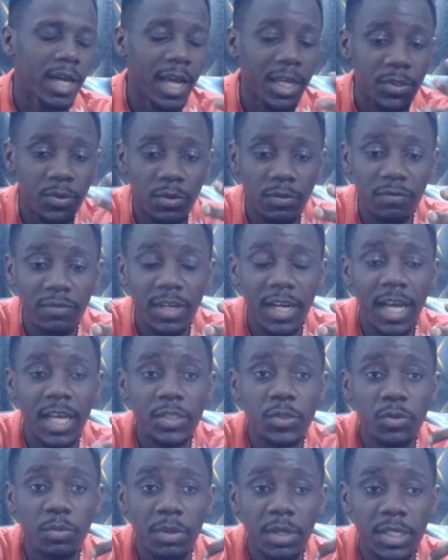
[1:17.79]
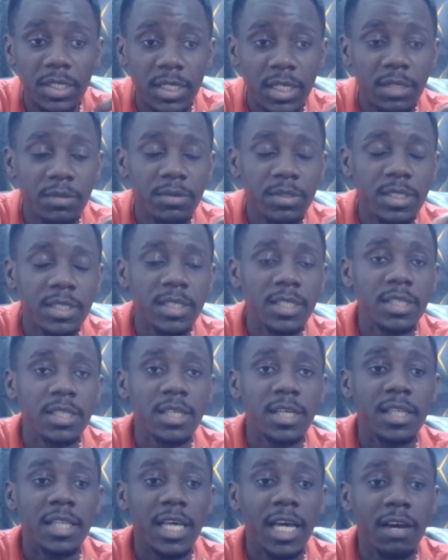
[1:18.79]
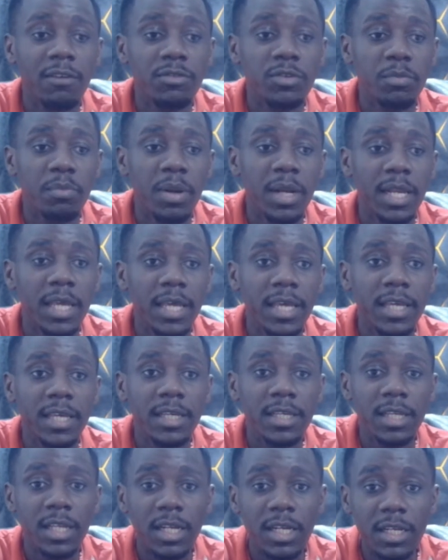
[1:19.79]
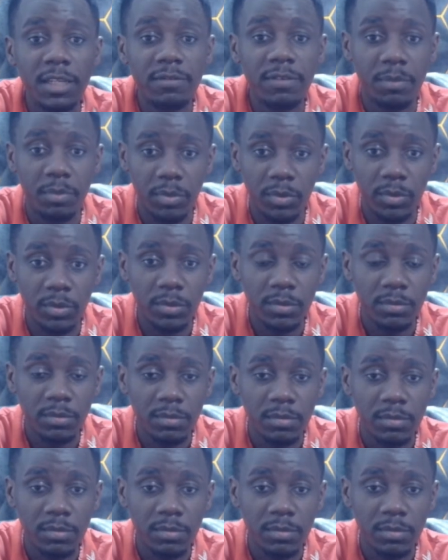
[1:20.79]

Aston Villa has to play Chelsea. They have to play Liverpool.